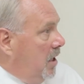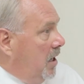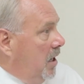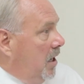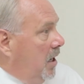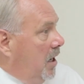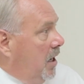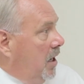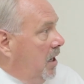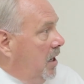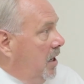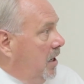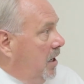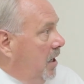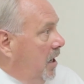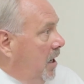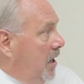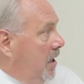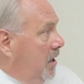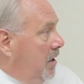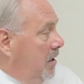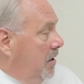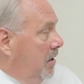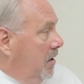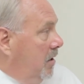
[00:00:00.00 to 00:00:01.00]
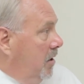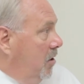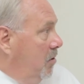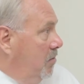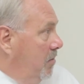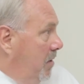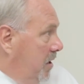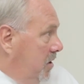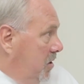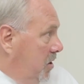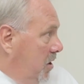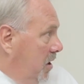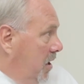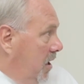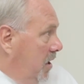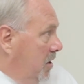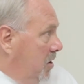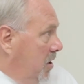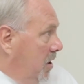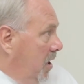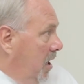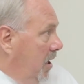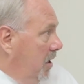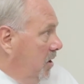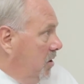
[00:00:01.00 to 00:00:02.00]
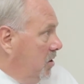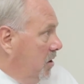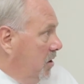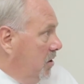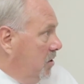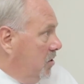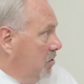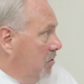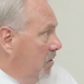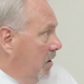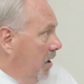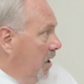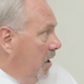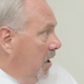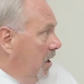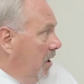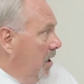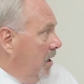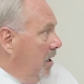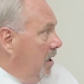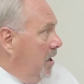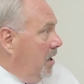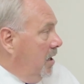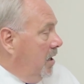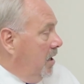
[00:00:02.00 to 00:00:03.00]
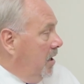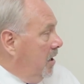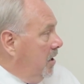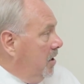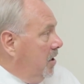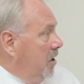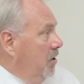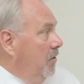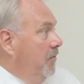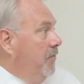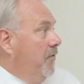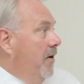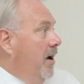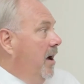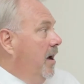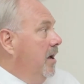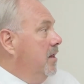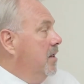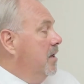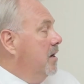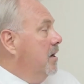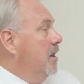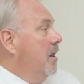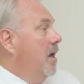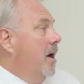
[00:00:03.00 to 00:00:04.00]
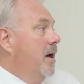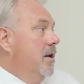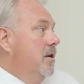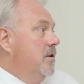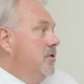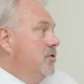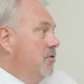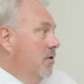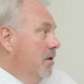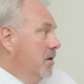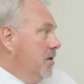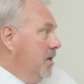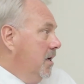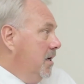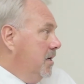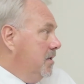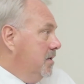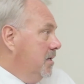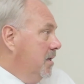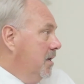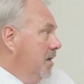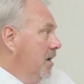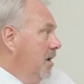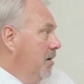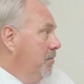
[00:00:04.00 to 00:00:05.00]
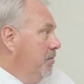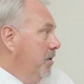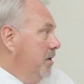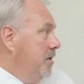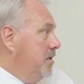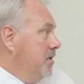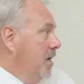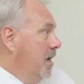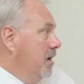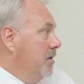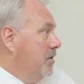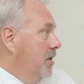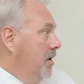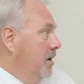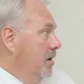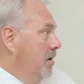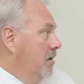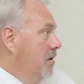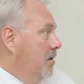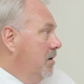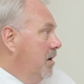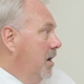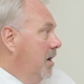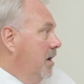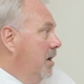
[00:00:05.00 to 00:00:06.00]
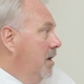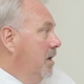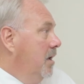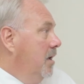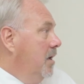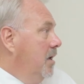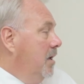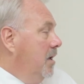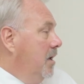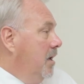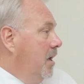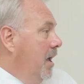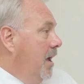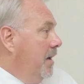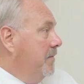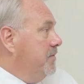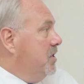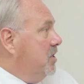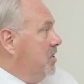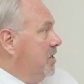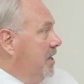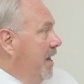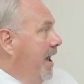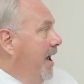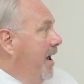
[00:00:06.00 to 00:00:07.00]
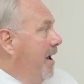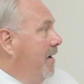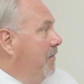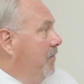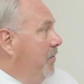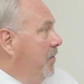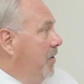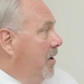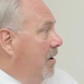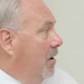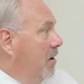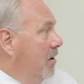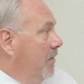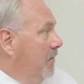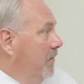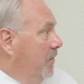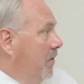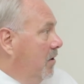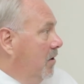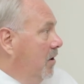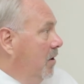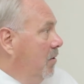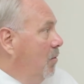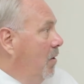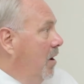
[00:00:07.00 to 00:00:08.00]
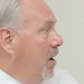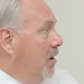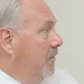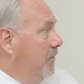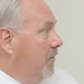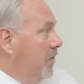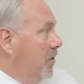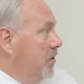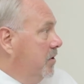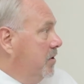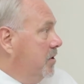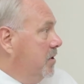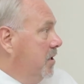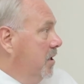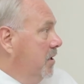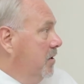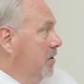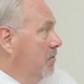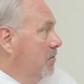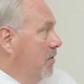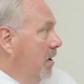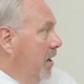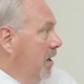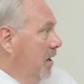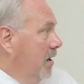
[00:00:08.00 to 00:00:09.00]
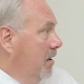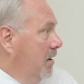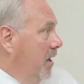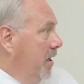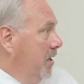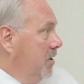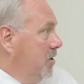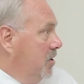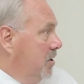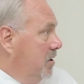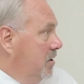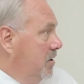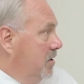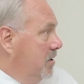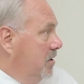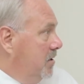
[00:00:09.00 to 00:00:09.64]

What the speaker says: And you mentioned education and training. Do you find that a lot of drug testing companies out there have staff that aren't very well versed in the regulations?